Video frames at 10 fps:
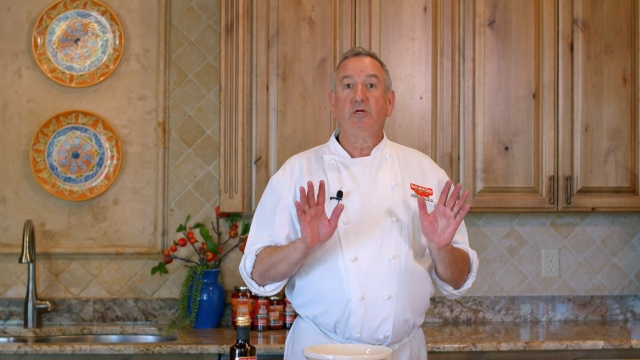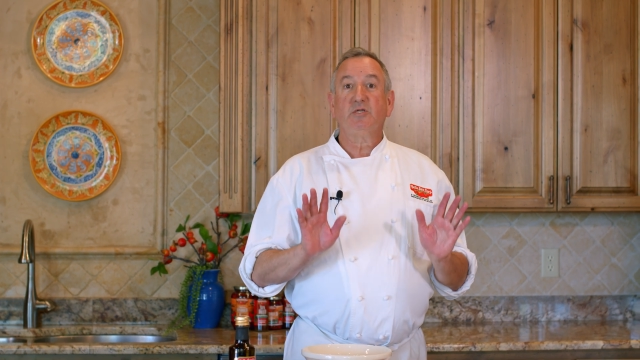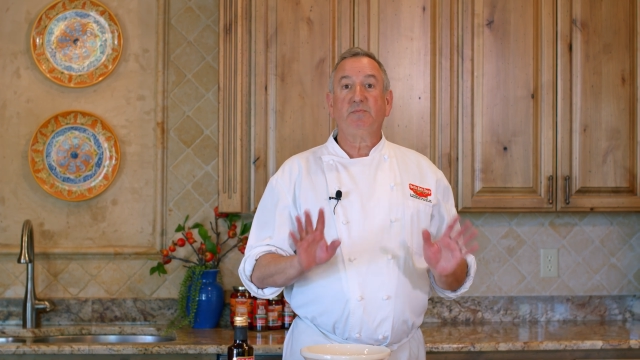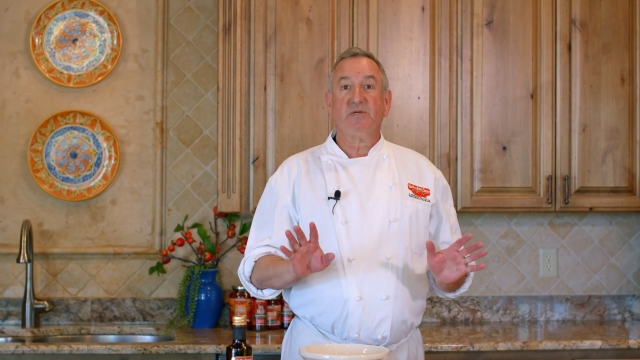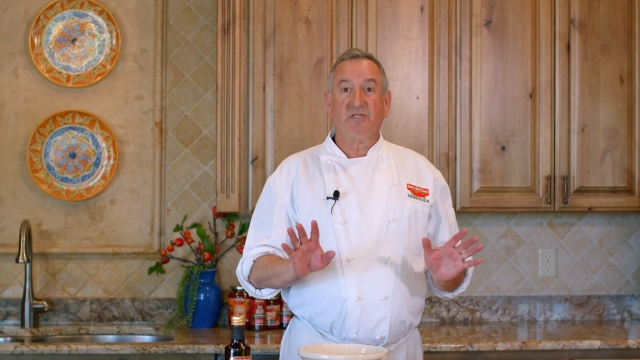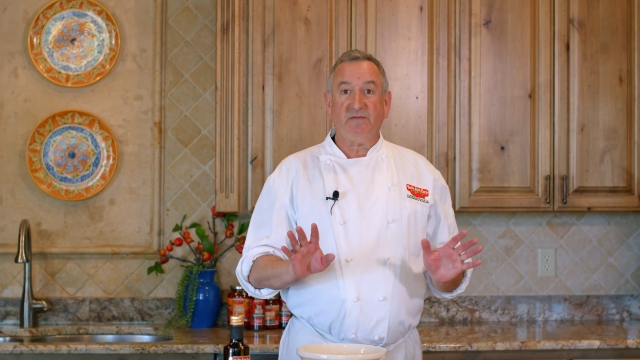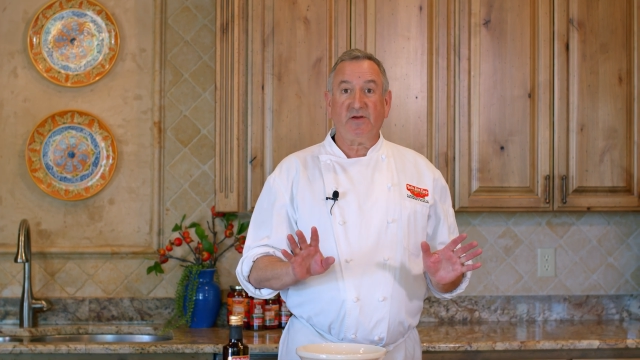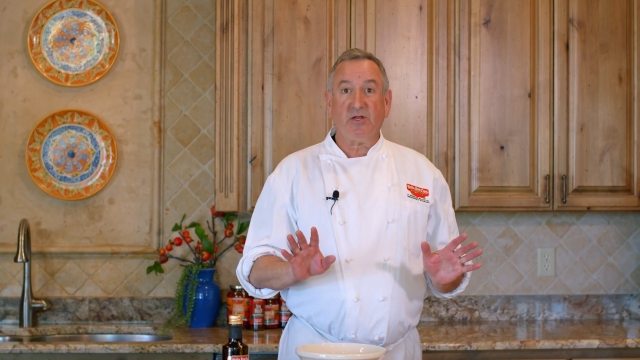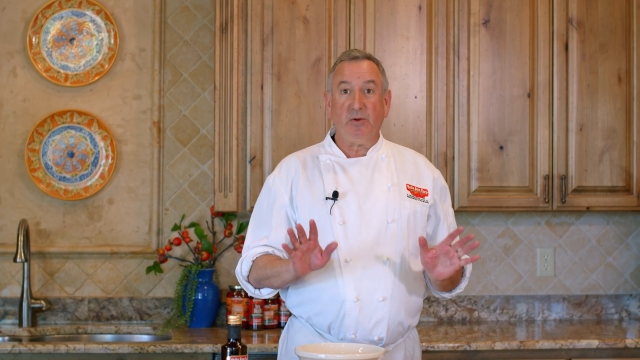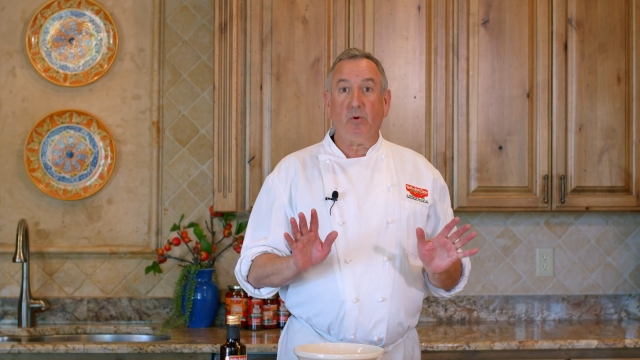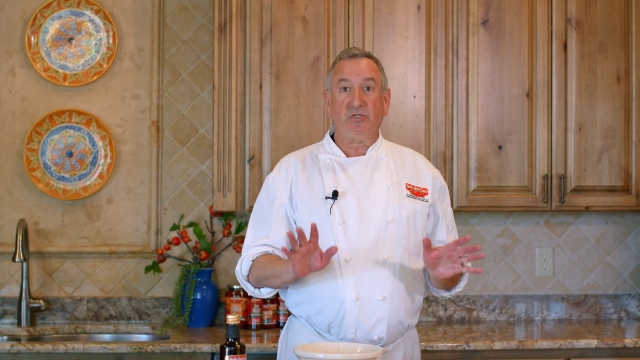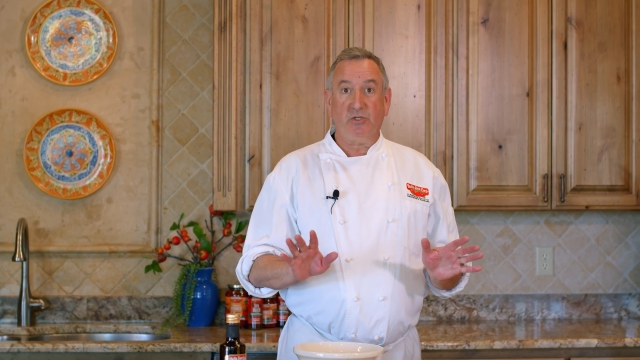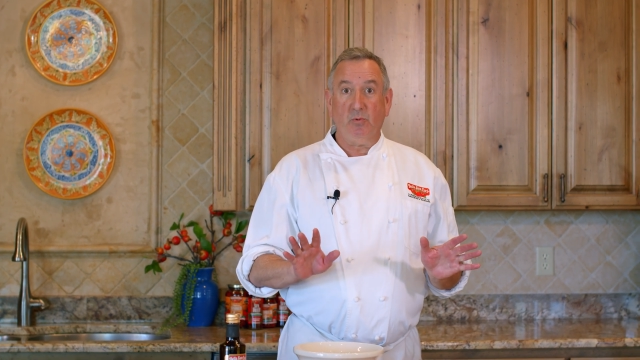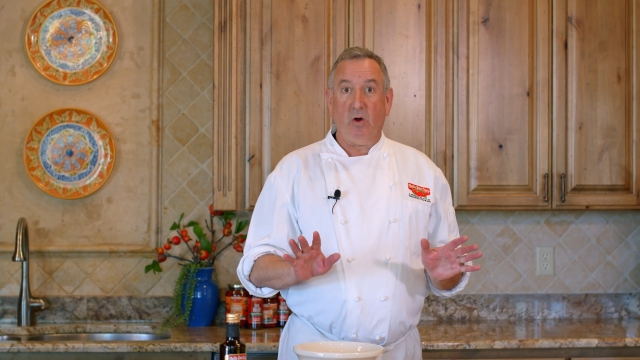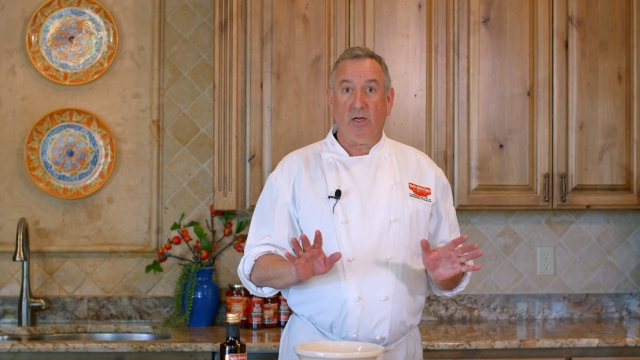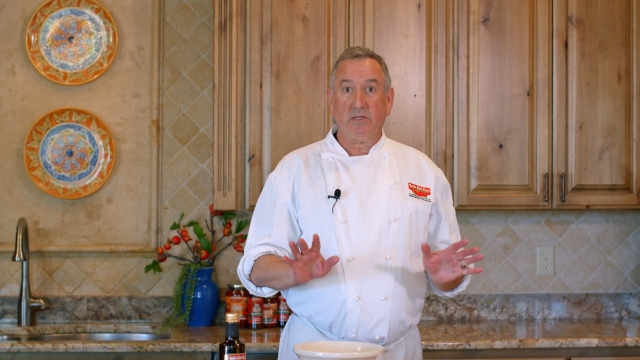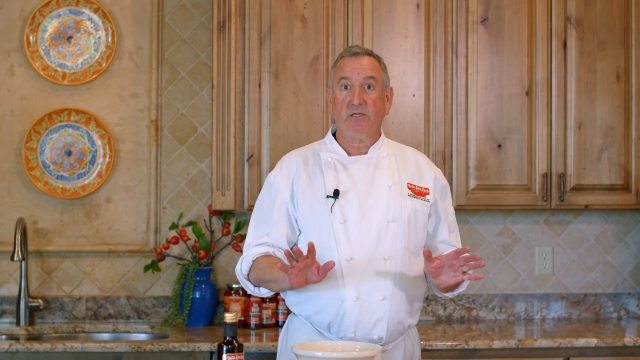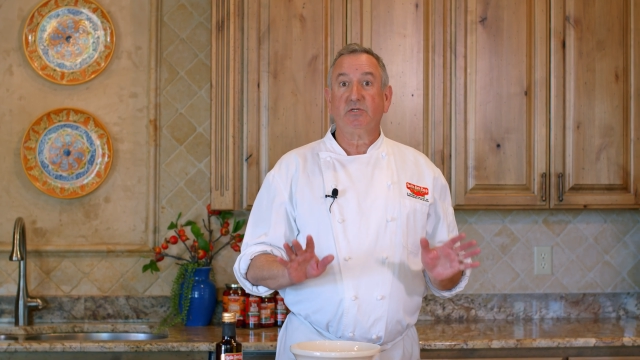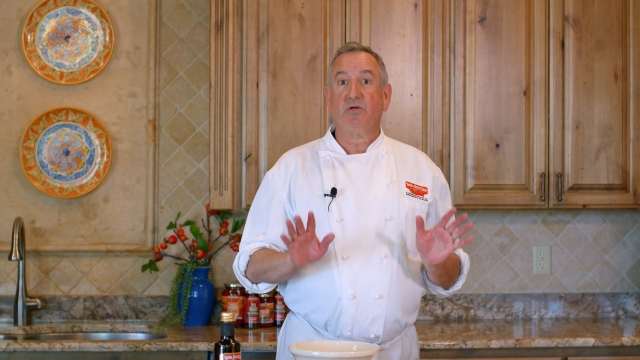specifically what you want.